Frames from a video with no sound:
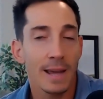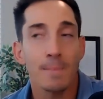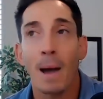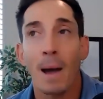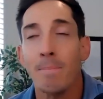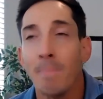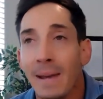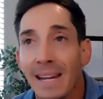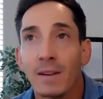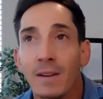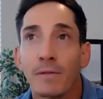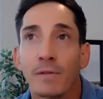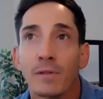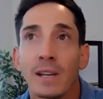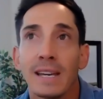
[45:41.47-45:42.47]
And by
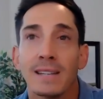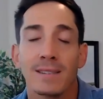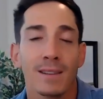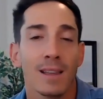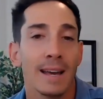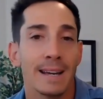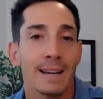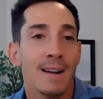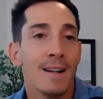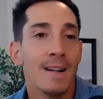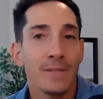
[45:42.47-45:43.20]
meaningfully is like,